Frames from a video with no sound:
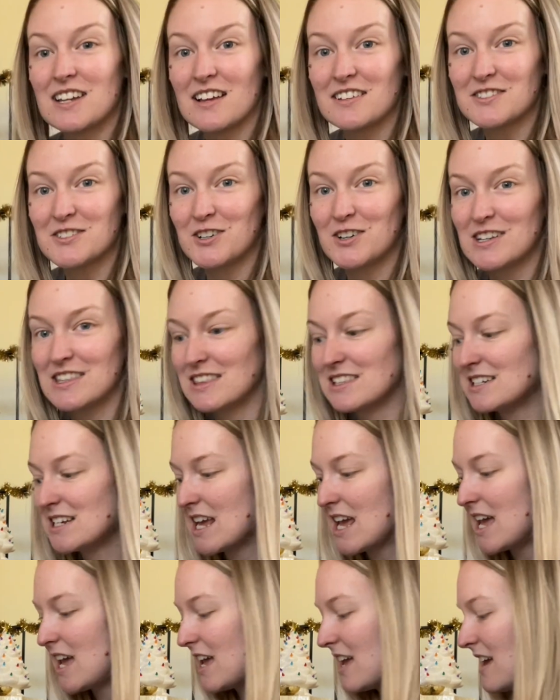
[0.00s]
us during the
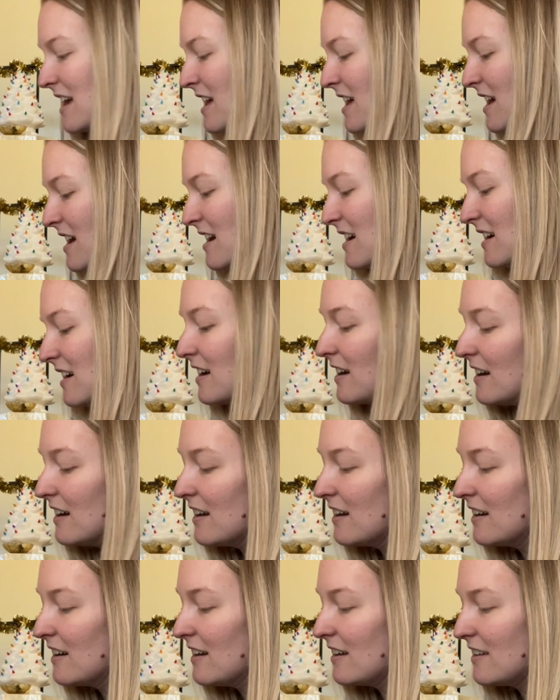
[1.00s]
day.
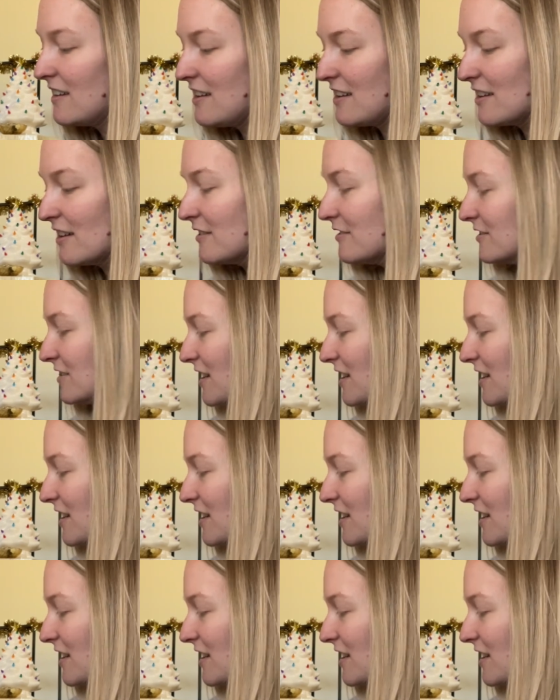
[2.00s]
Uh, you know,